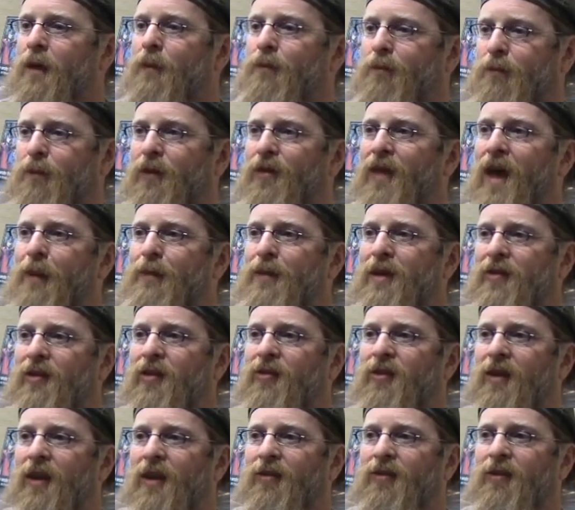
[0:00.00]
But that means
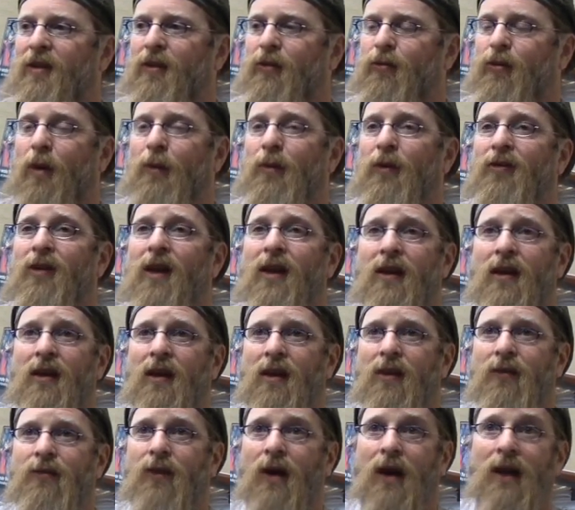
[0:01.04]
it's
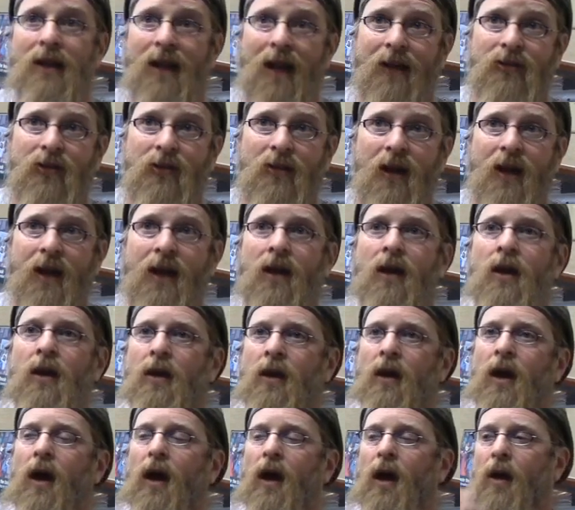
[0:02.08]
representative, allegedly.
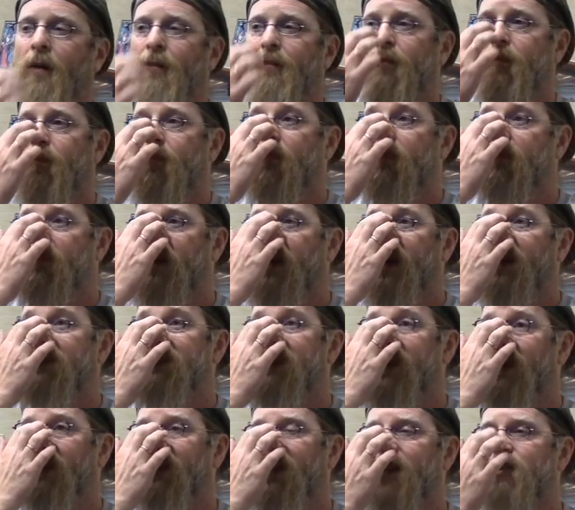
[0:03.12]
And I
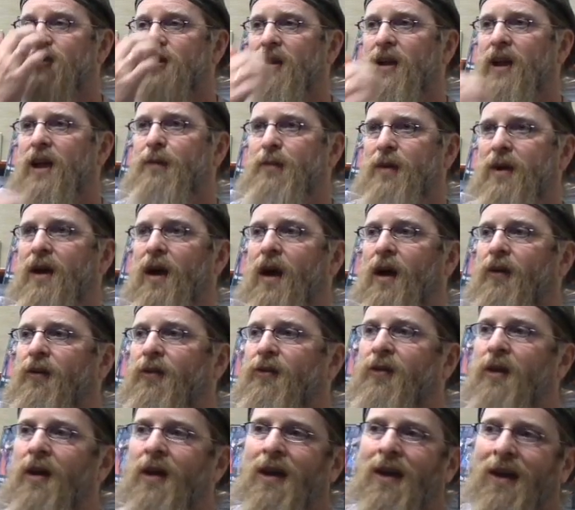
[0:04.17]
say allegedly
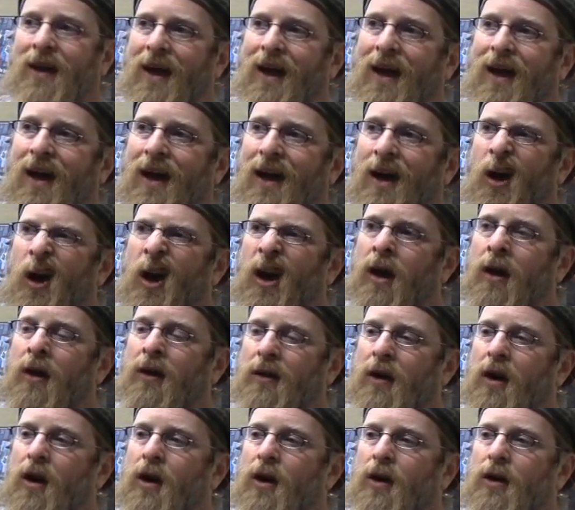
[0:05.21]
because
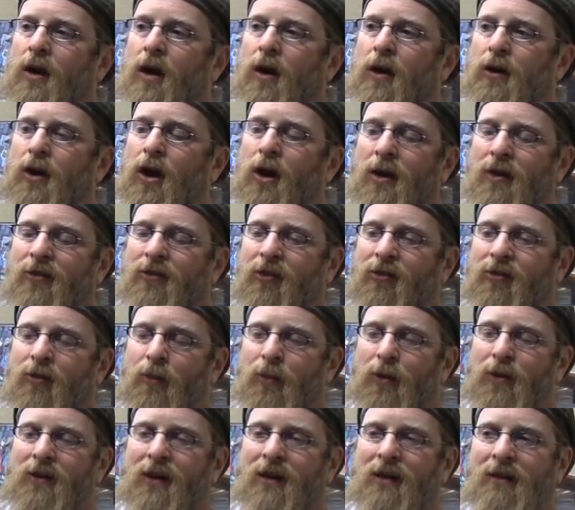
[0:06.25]
our current system,
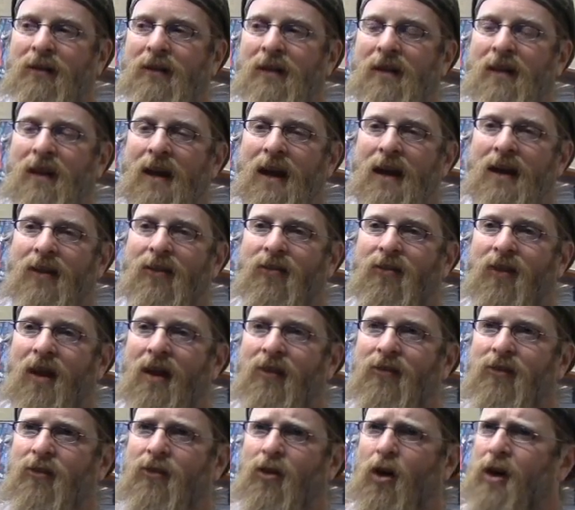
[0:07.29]
particularly in the United
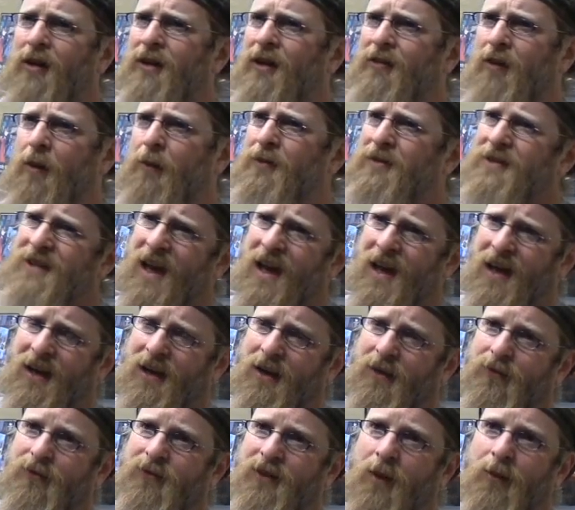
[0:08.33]
States, is hardly
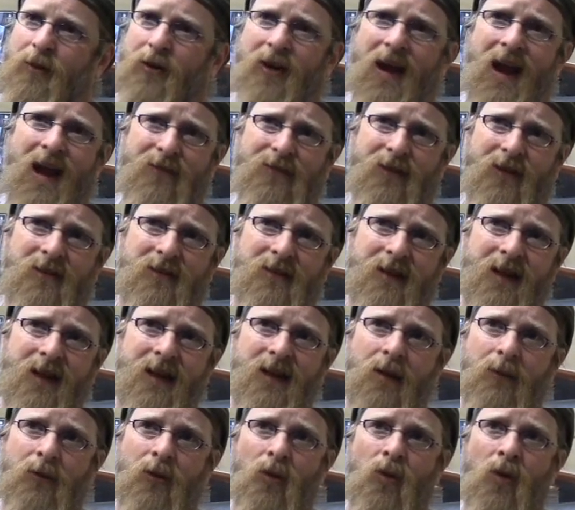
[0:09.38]
representative
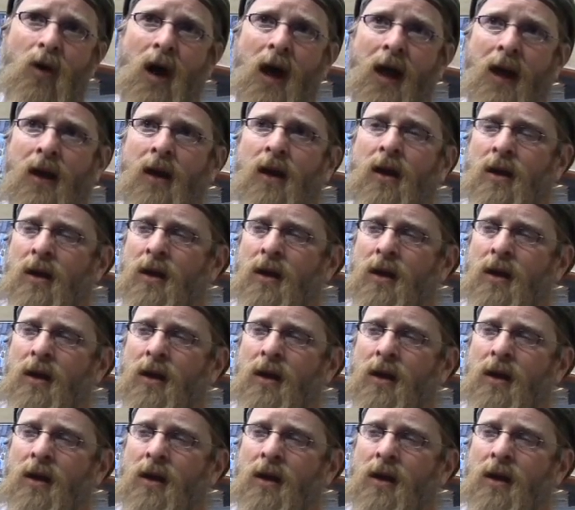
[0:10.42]
demographically, number one.